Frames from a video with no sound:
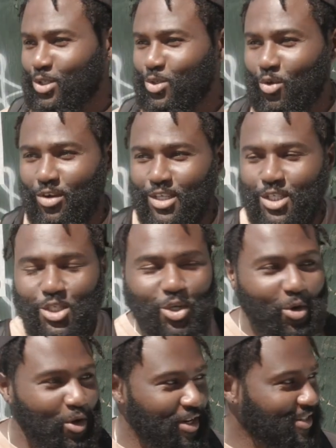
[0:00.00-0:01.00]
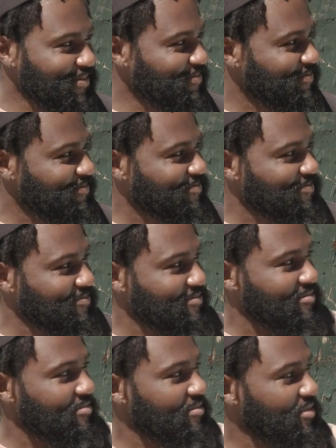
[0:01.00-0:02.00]
story short,
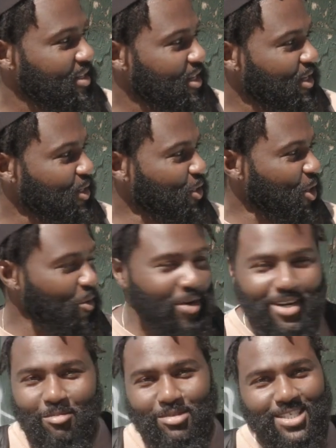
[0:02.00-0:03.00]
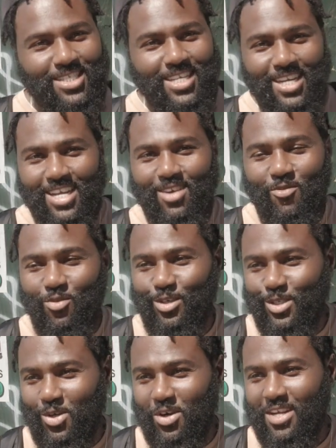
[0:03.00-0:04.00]
you know what, let me just tell you the
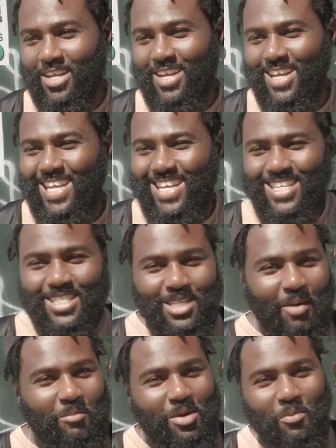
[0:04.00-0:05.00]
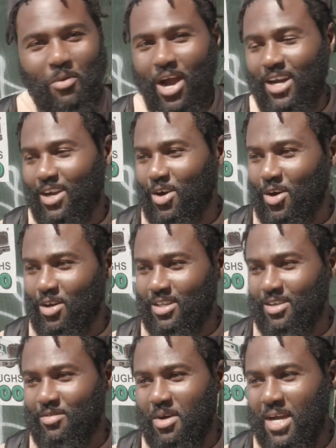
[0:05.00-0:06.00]
full story. He sent me the product
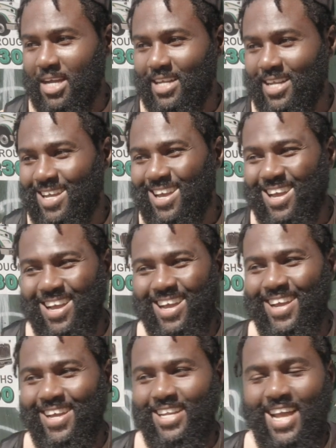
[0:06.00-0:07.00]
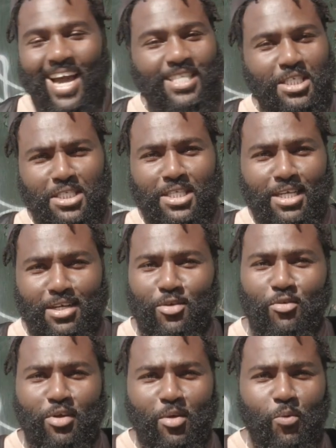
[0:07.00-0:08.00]
earlier, right? And I just didn't
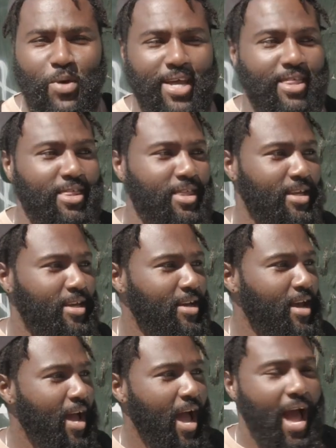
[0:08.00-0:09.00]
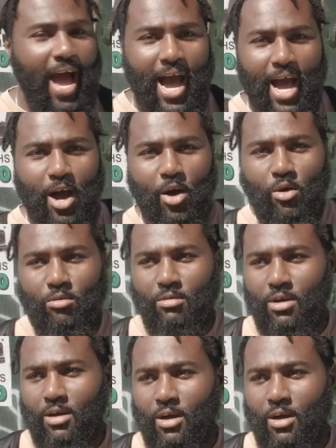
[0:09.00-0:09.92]
agree with how